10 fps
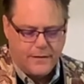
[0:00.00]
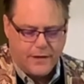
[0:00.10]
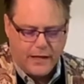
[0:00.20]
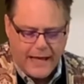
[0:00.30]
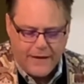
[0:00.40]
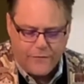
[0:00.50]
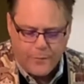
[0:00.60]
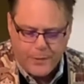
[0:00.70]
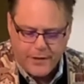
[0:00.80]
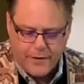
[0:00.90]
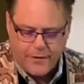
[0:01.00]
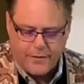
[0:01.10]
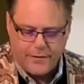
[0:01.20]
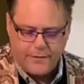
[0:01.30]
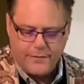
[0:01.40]
The life
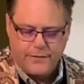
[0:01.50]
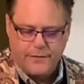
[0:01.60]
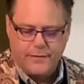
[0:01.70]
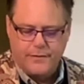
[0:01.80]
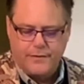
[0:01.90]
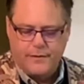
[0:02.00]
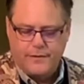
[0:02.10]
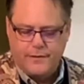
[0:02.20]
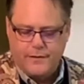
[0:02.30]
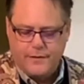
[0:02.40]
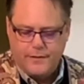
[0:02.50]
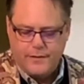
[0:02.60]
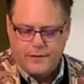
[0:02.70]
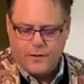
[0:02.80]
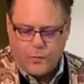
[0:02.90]
appeared.
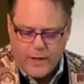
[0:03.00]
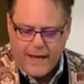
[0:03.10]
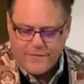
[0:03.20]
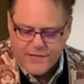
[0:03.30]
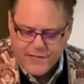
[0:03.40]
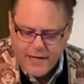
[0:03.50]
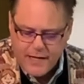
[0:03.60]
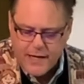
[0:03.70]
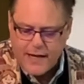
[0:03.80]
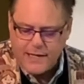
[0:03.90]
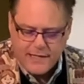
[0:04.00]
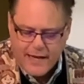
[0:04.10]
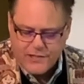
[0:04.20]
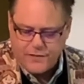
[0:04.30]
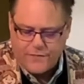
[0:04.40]
We have seen it and
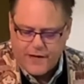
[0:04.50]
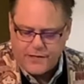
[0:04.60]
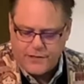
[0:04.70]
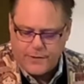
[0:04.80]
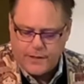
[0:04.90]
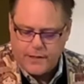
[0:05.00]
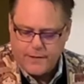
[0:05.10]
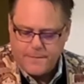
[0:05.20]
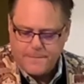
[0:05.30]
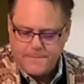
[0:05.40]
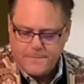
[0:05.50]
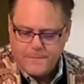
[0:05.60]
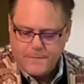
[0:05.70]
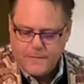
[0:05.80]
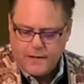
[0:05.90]
testified to it.
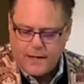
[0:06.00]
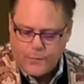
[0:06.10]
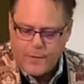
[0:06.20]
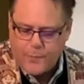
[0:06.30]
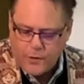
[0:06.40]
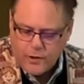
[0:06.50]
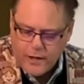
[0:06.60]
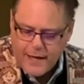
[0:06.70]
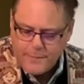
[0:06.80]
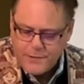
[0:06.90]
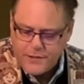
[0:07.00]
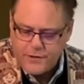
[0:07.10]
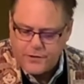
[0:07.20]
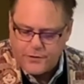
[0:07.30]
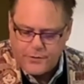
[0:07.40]
And we proclaim to
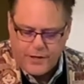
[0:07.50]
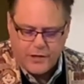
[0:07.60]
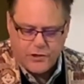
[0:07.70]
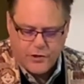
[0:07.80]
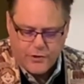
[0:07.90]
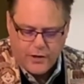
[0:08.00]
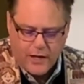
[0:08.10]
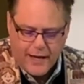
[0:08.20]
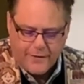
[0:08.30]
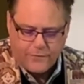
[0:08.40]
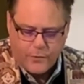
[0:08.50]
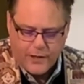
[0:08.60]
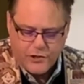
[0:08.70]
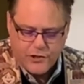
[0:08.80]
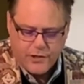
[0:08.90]
you the eternal life
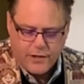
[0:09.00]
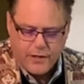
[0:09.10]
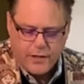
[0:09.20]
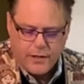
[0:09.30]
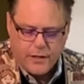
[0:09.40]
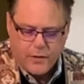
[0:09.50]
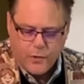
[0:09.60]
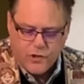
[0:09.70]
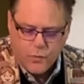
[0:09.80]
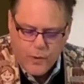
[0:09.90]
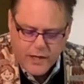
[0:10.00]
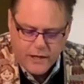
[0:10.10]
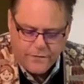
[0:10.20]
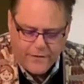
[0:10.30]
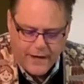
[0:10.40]
which was
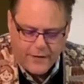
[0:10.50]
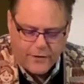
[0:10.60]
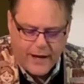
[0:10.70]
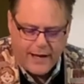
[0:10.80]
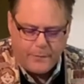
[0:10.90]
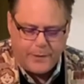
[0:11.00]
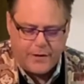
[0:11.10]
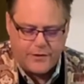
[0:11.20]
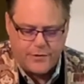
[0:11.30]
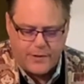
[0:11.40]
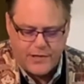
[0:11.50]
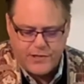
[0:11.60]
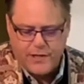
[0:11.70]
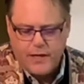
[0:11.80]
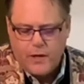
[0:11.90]
with the Father and appeared to
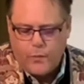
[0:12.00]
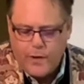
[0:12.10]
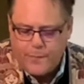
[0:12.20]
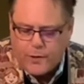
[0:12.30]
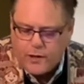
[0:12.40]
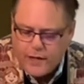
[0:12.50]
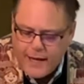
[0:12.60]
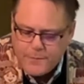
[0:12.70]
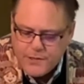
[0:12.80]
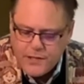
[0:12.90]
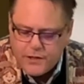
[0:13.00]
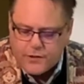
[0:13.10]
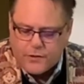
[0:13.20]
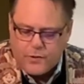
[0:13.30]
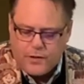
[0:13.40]
us. We proclaim to
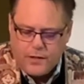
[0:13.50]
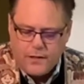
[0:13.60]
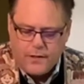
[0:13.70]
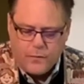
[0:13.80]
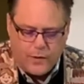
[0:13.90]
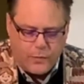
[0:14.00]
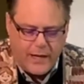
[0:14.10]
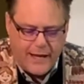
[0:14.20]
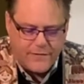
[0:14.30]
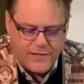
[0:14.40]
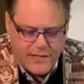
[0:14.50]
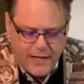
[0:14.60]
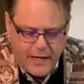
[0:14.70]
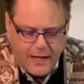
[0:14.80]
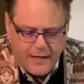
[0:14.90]
you what we have
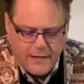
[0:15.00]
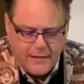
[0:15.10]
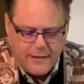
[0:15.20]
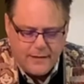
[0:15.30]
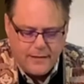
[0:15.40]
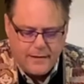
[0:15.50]
seen